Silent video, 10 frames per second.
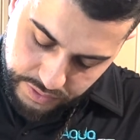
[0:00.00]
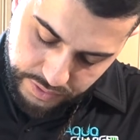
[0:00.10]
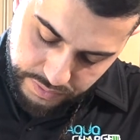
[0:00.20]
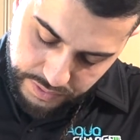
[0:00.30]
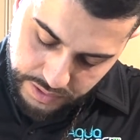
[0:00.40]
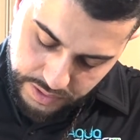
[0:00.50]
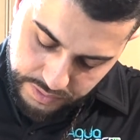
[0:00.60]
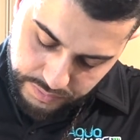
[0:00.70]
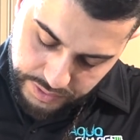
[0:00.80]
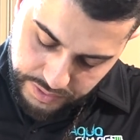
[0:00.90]
Screw it
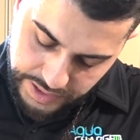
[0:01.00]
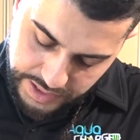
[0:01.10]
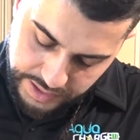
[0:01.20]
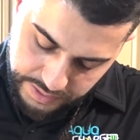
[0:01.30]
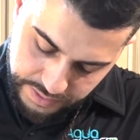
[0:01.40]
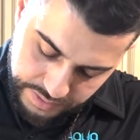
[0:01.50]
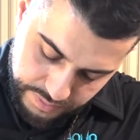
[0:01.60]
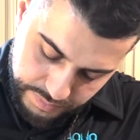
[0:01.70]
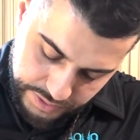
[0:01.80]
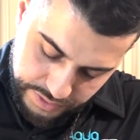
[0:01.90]
on with your hand
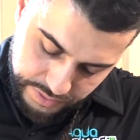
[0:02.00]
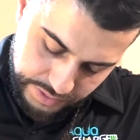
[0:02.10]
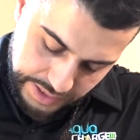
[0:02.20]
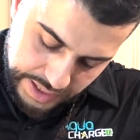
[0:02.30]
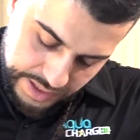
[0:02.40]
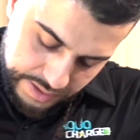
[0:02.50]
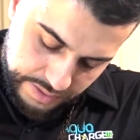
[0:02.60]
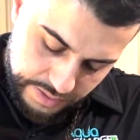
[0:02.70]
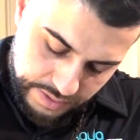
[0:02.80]
as much as you can.